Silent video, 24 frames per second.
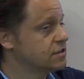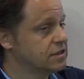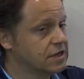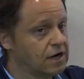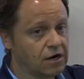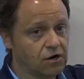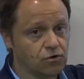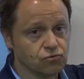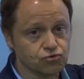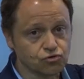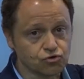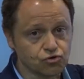
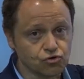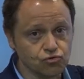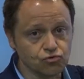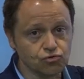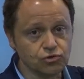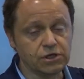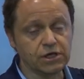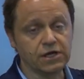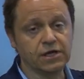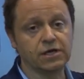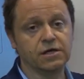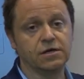down to
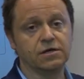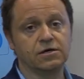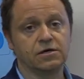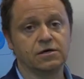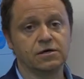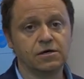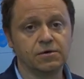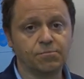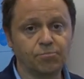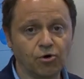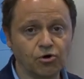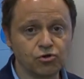the
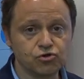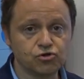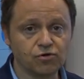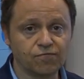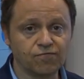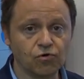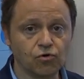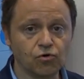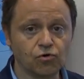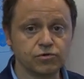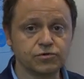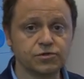uh, point
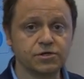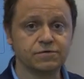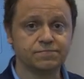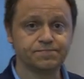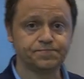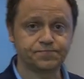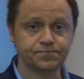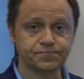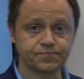of load.